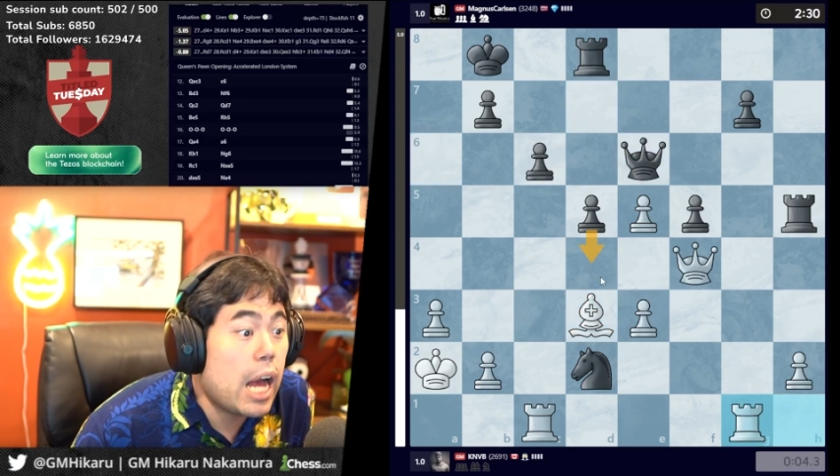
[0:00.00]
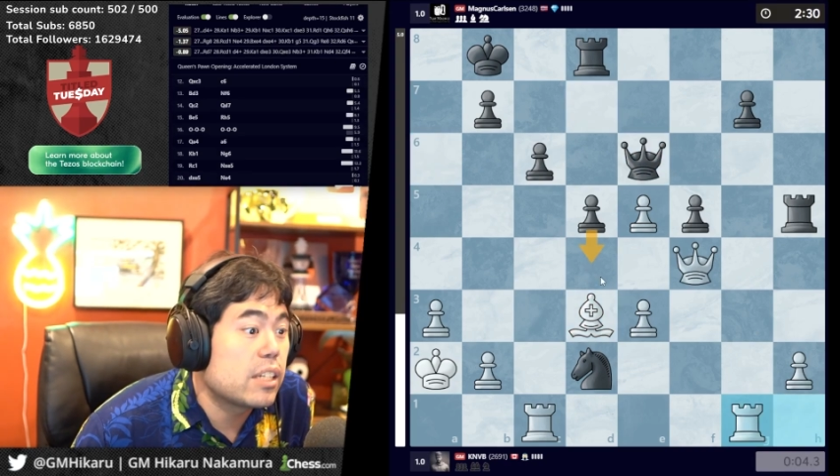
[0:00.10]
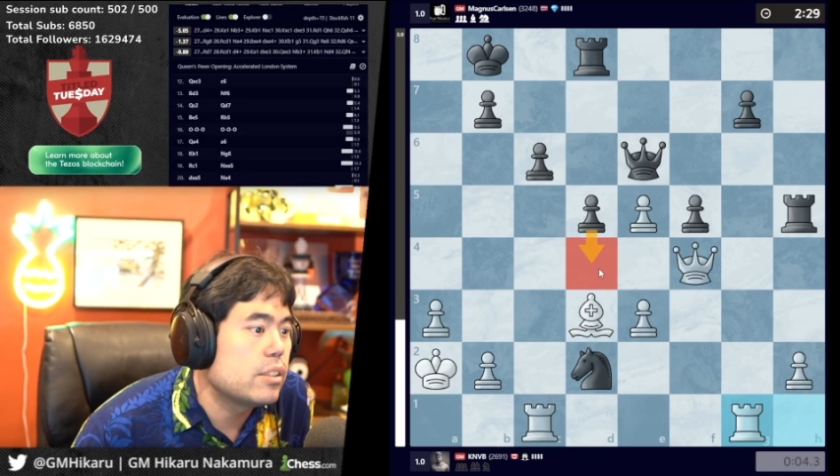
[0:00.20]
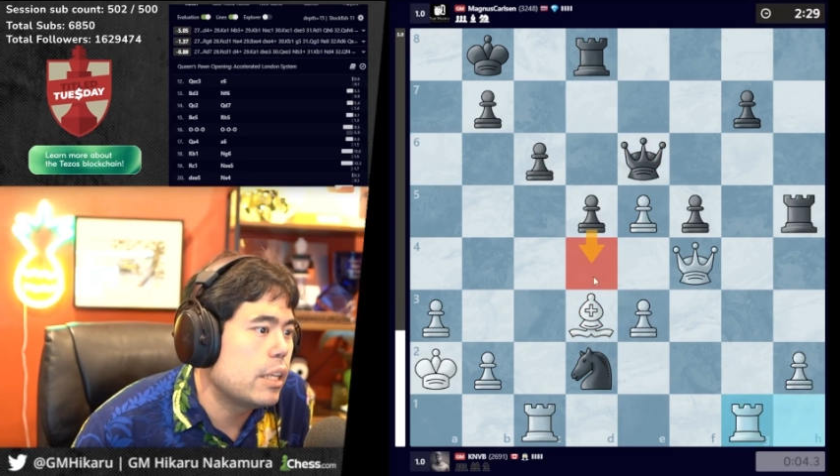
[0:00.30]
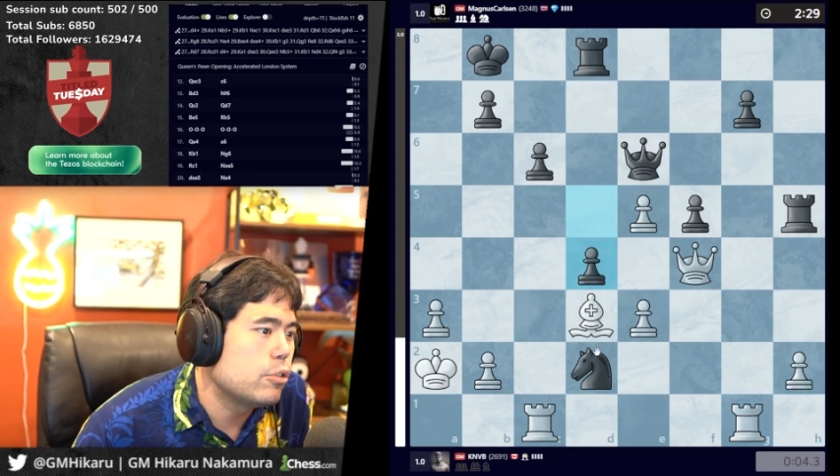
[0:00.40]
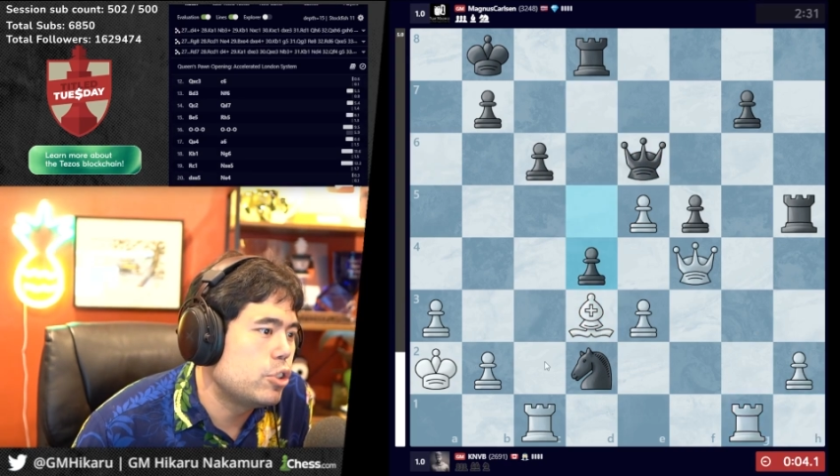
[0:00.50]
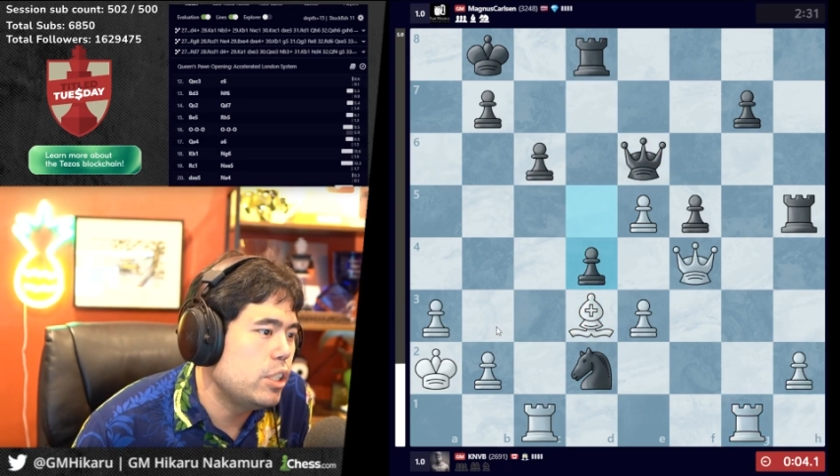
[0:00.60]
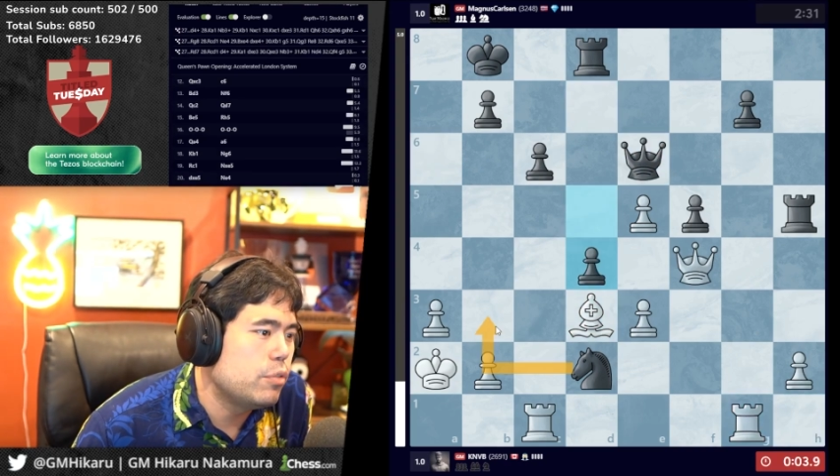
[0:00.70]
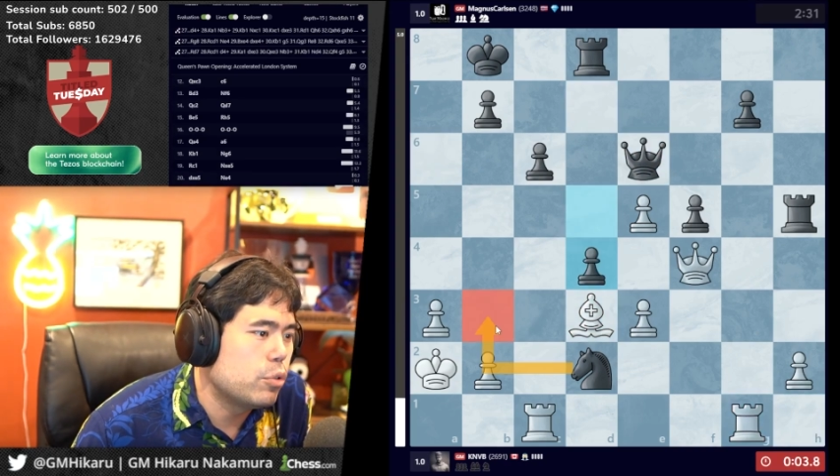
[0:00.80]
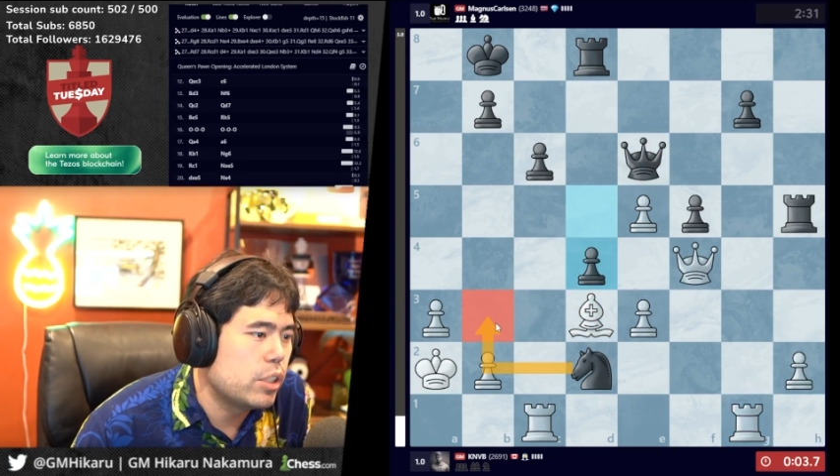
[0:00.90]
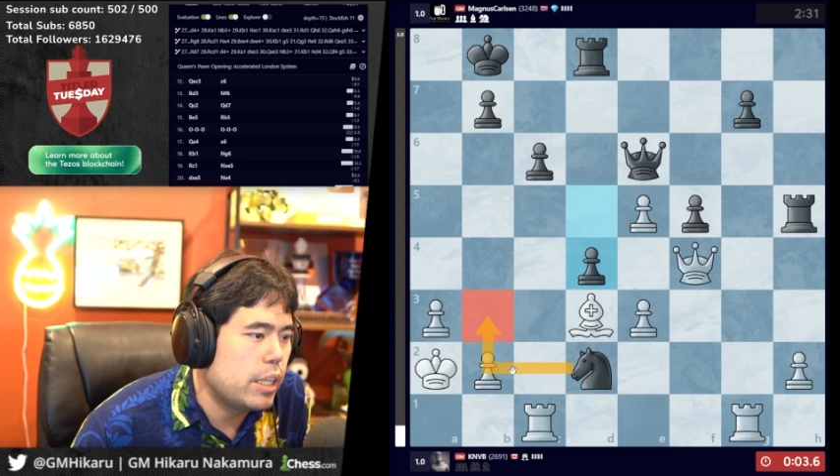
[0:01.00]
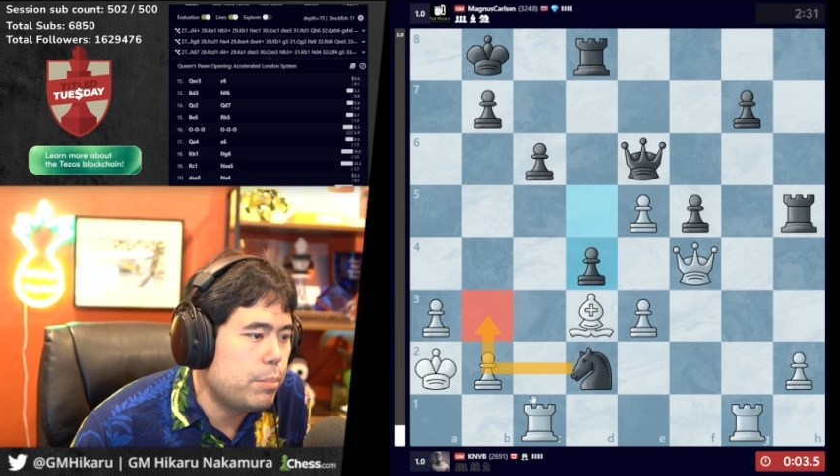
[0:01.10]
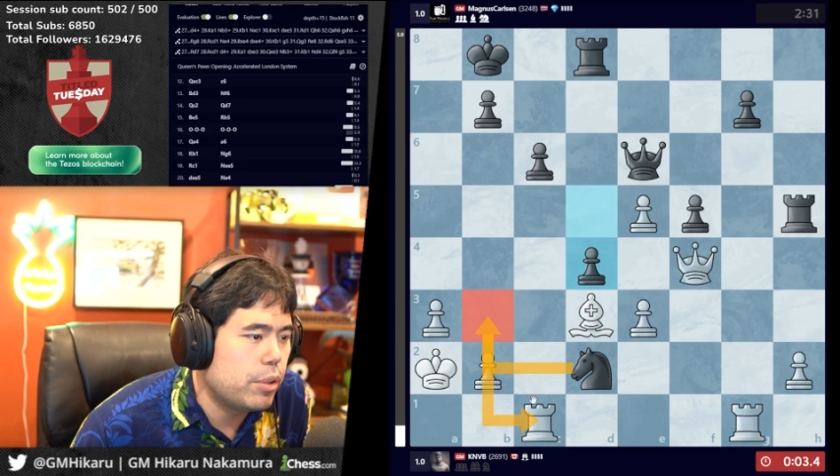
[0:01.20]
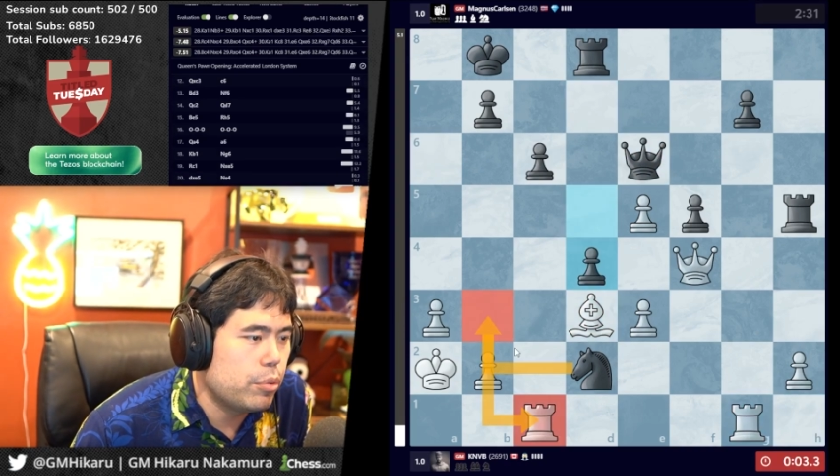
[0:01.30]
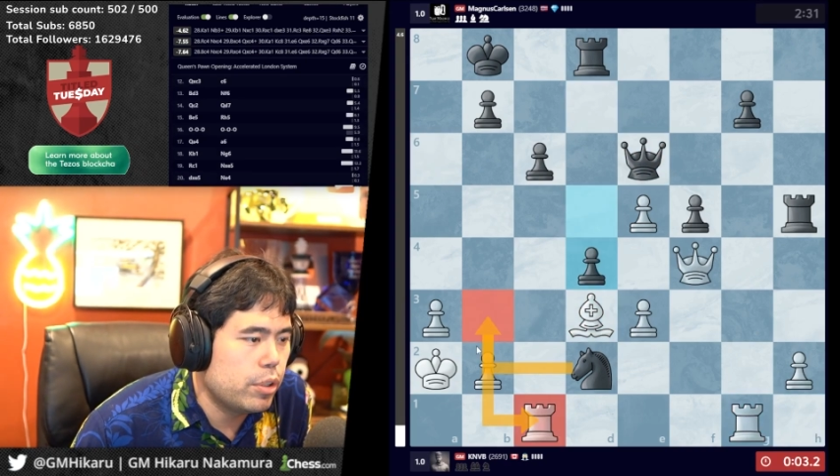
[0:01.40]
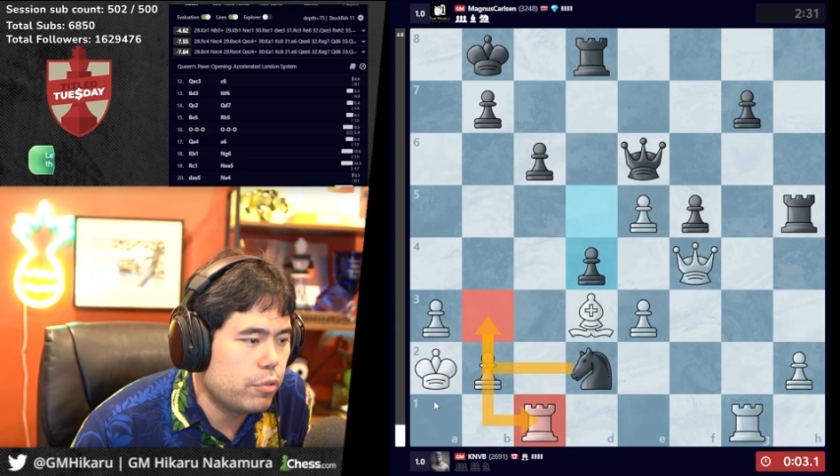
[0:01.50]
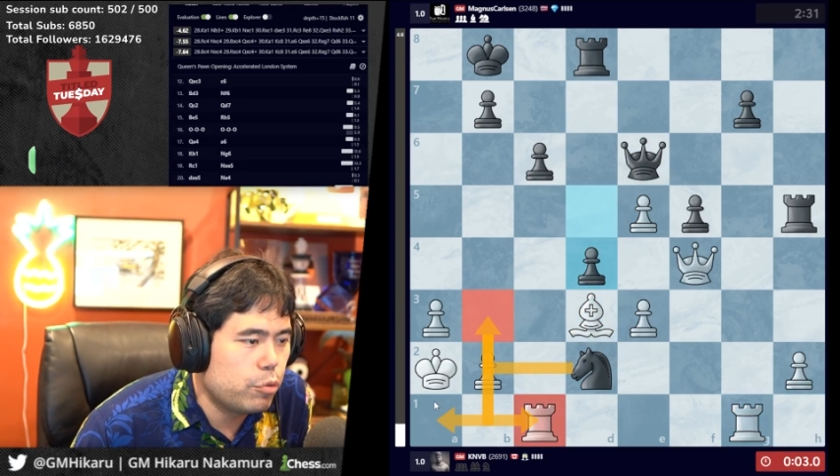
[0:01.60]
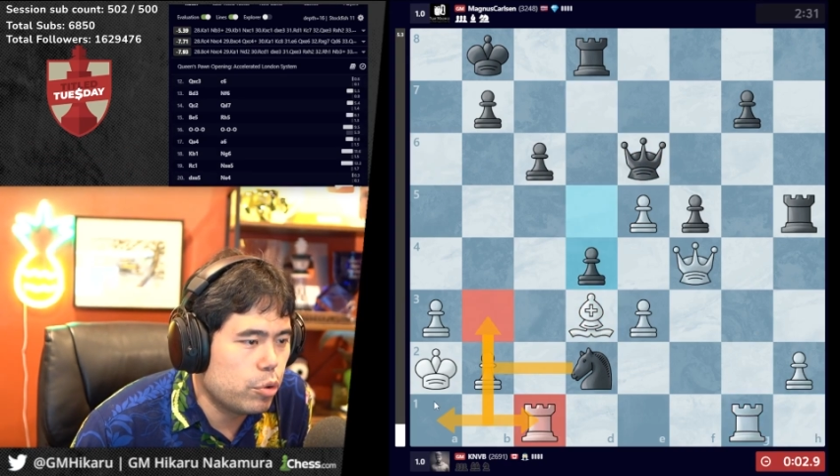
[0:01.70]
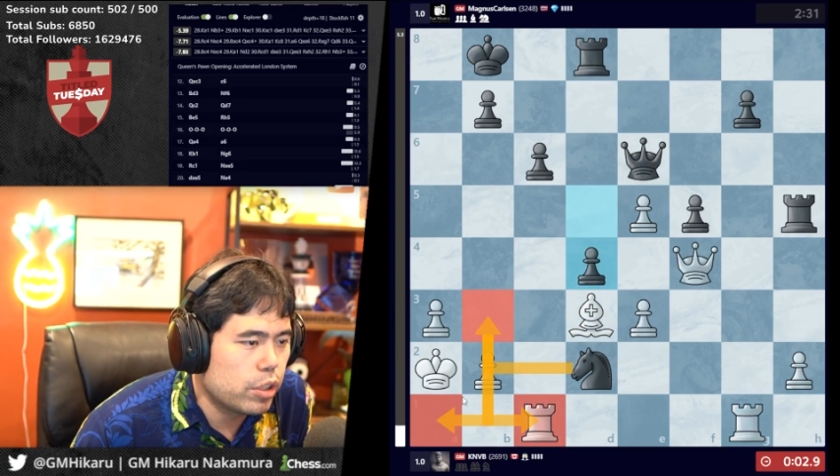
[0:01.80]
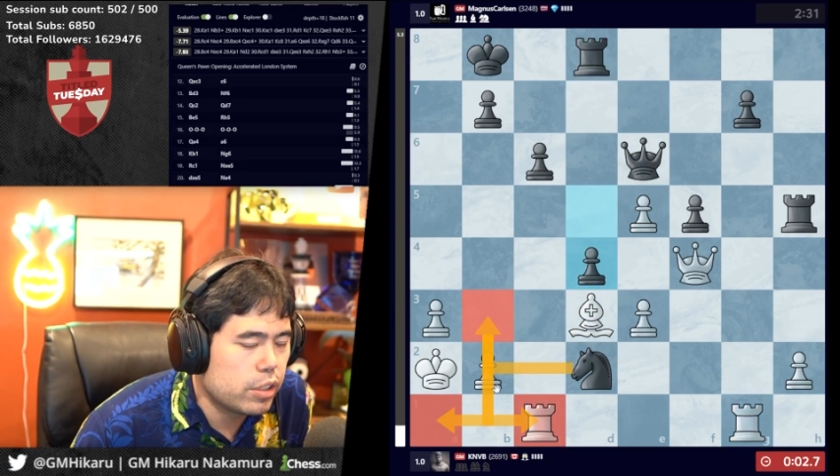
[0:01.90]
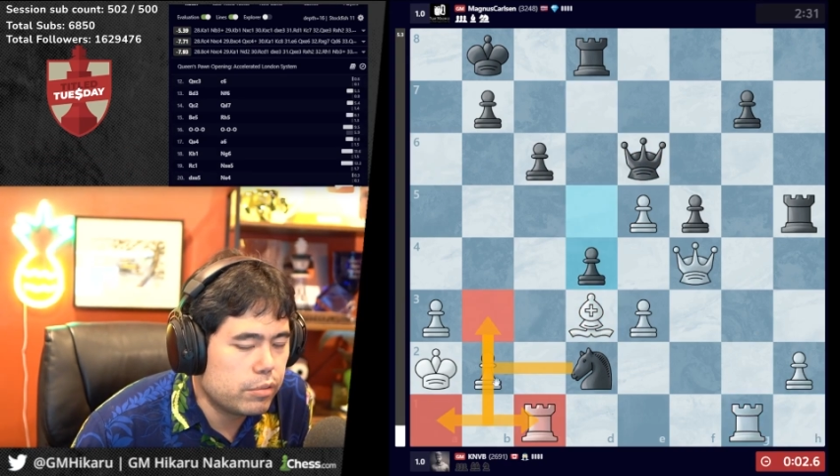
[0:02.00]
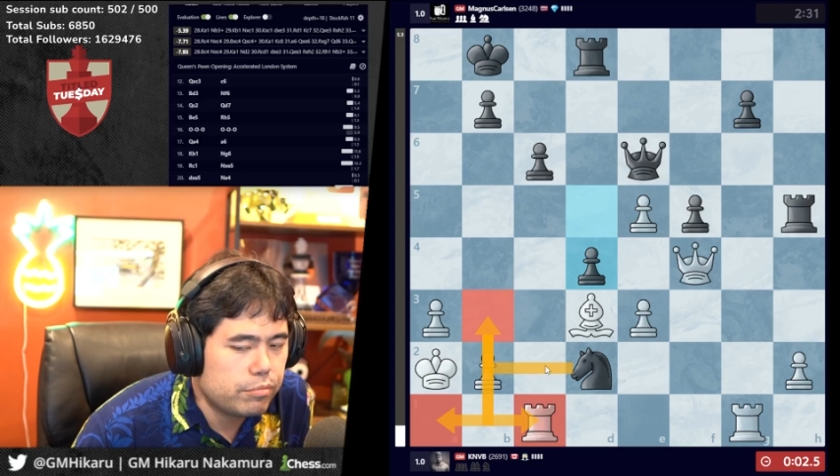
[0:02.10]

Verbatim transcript: because now there's D4, Knight B3, and a fork.